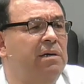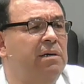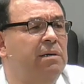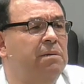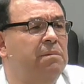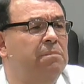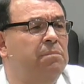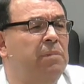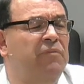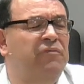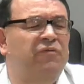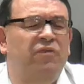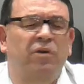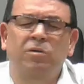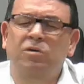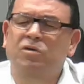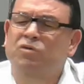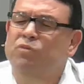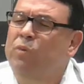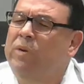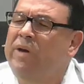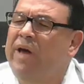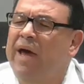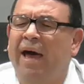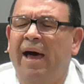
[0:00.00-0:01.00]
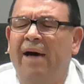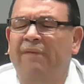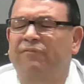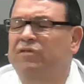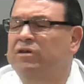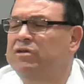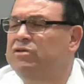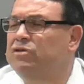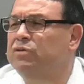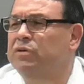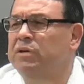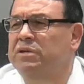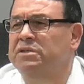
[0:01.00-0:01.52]
But, folks, we have to
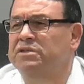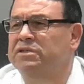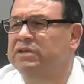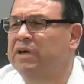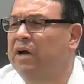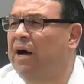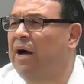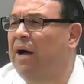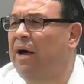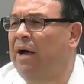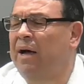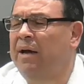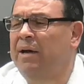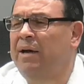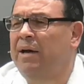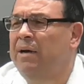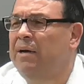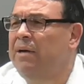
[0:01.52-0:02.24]
trust God.